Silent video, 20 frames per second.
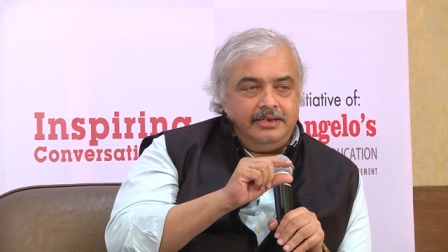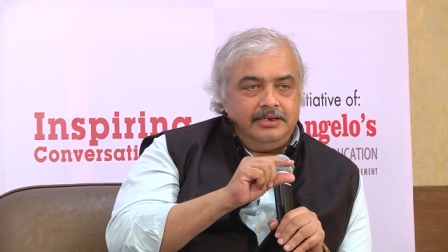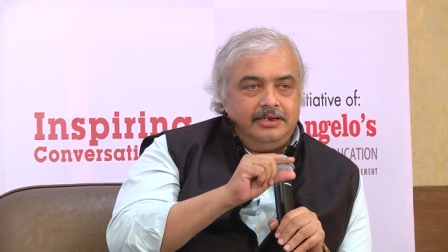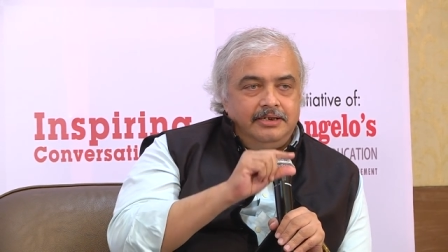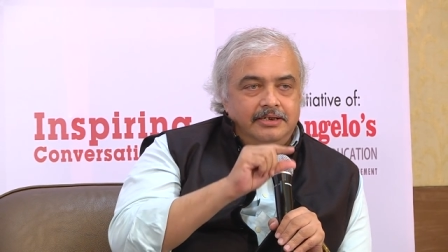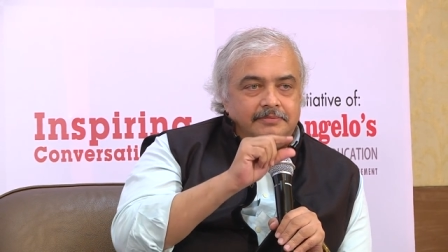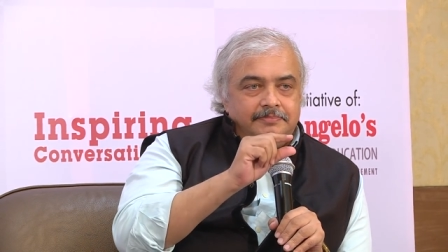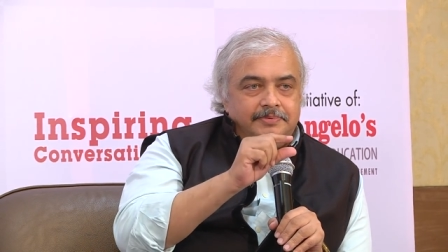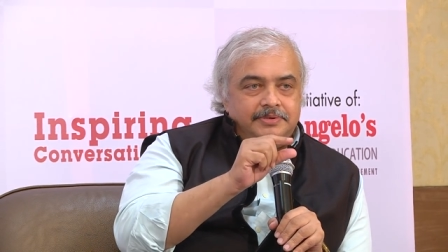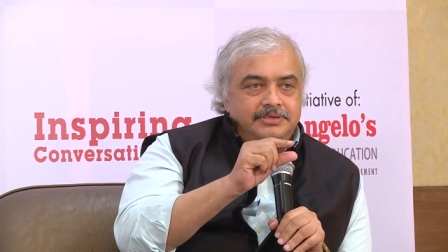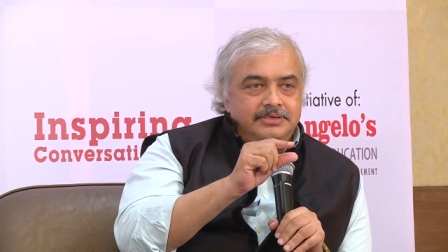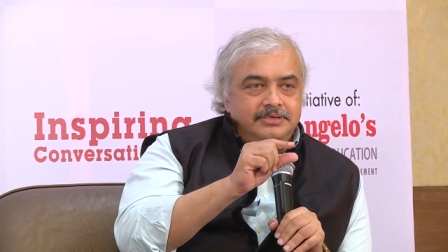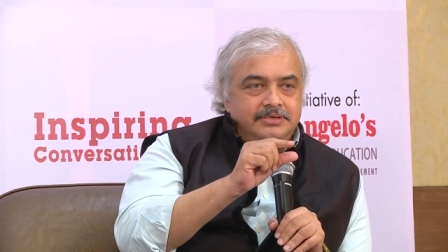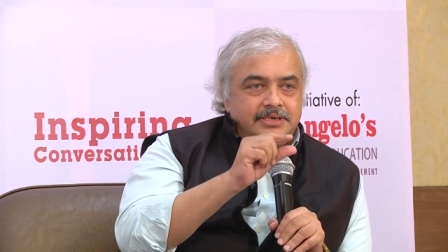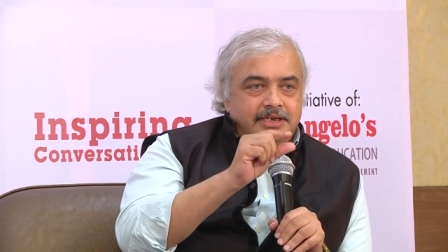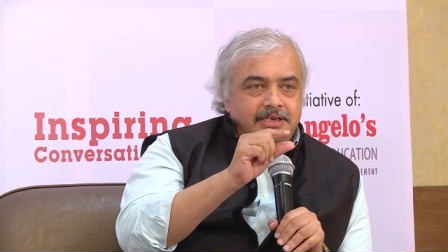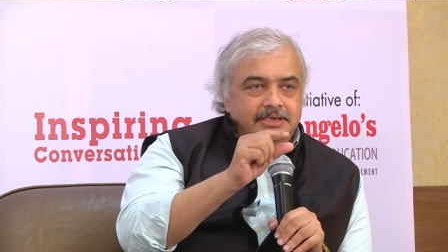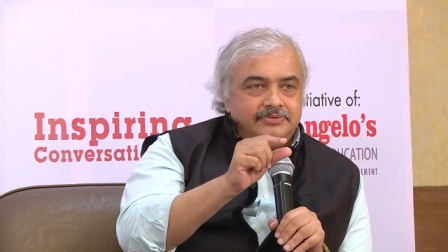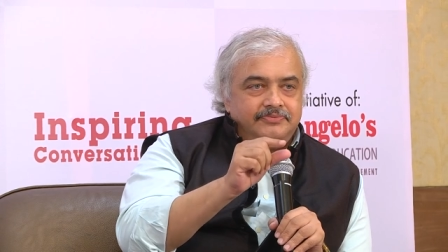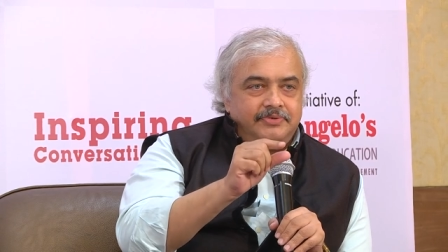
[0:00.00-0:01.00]
100%
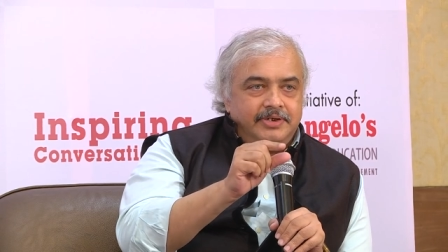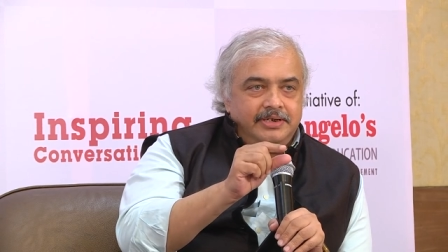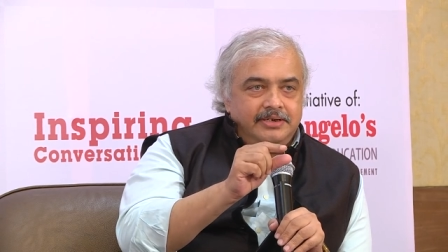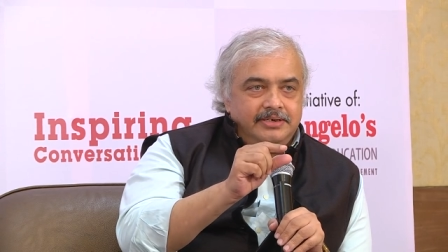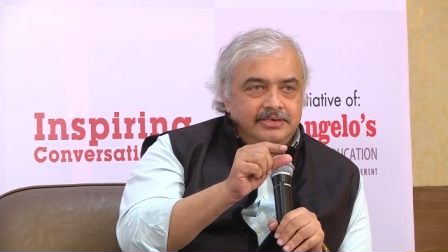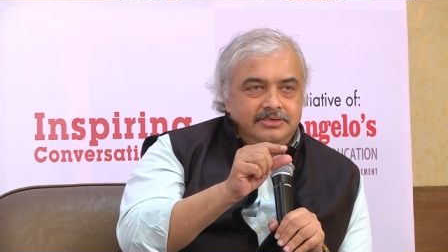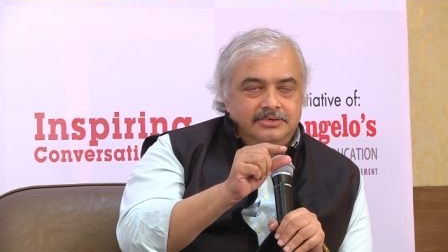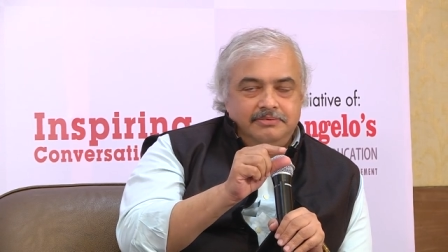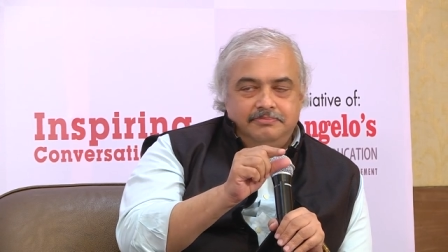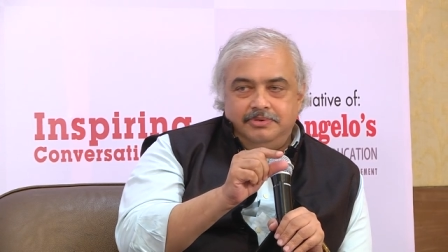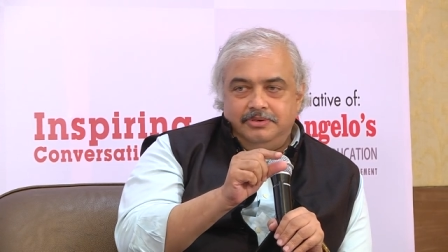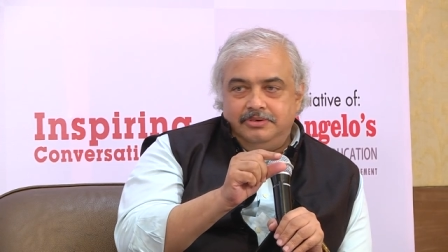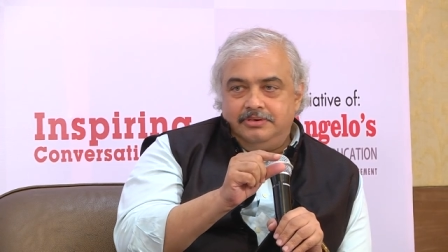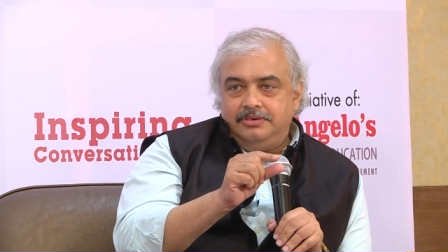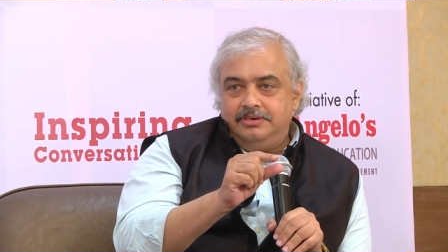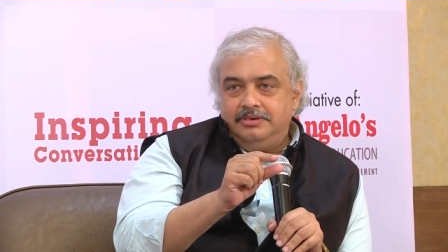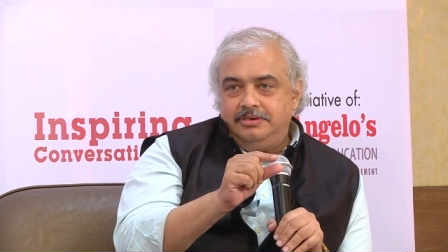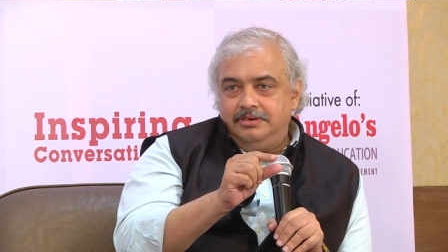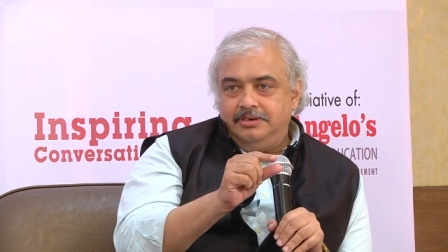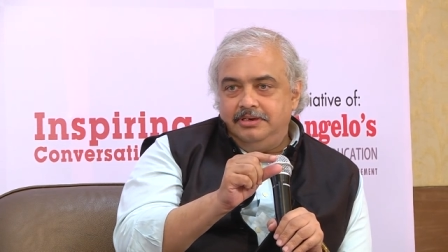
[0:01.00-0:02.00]
satisfied customer
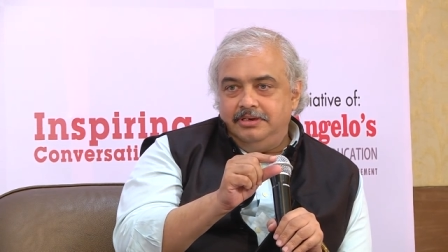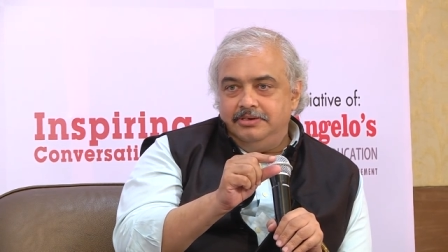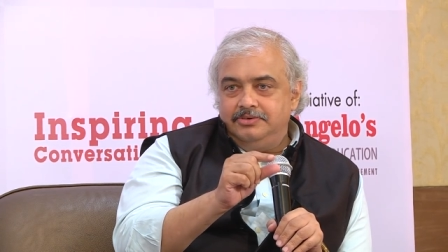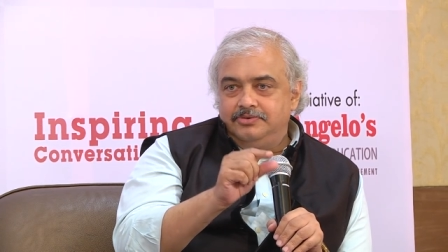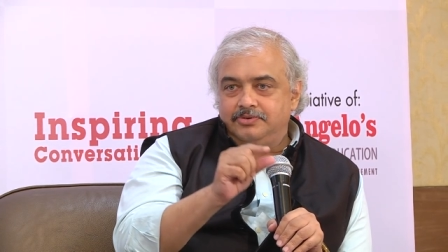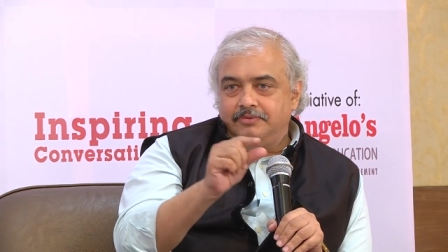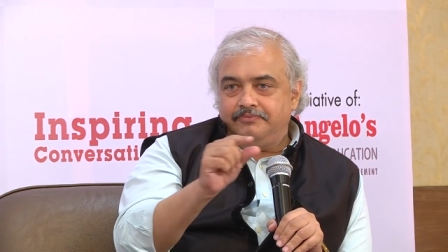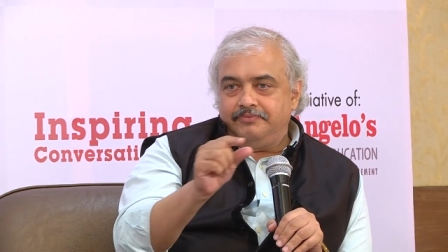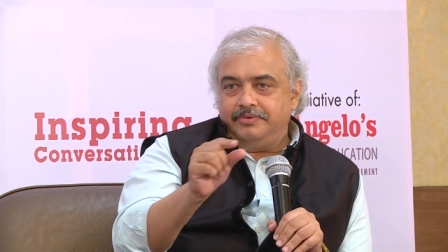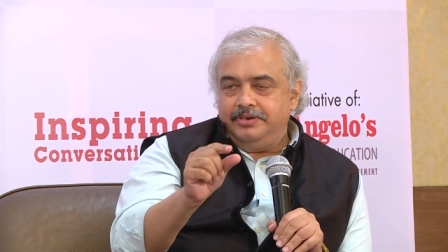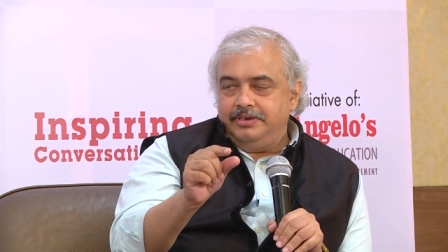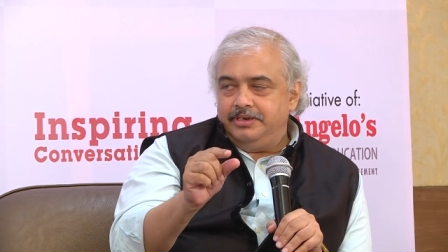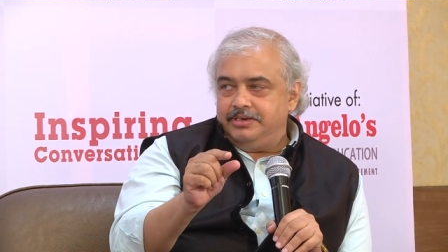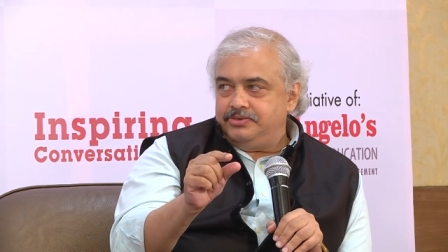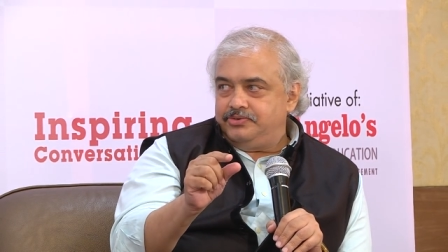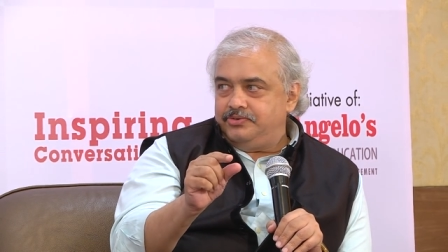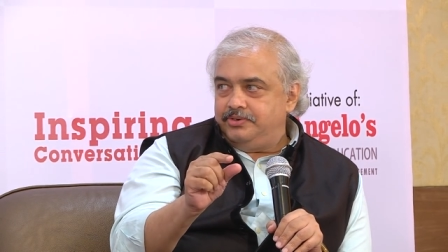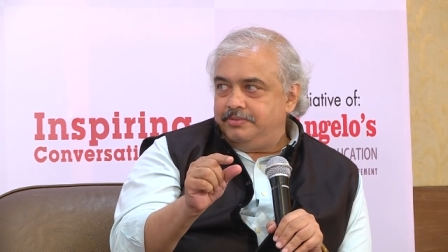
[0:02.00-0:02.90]
in software industry.